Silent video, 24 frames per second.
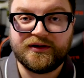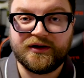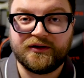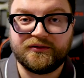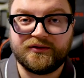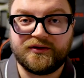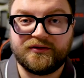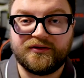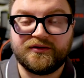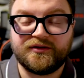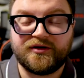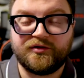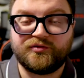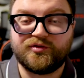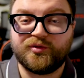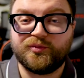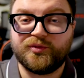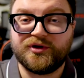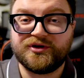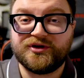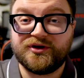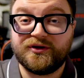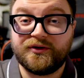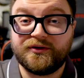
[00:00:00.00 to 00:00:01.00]
Now there are different
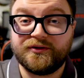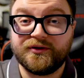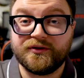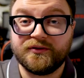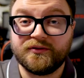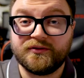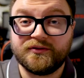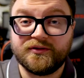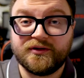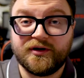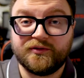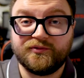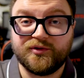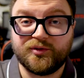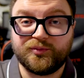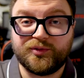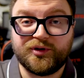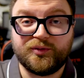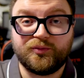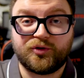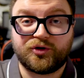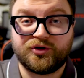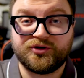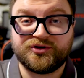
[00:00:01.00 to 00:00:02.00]
material that will
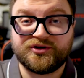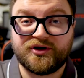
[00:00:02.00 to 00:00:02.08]
be more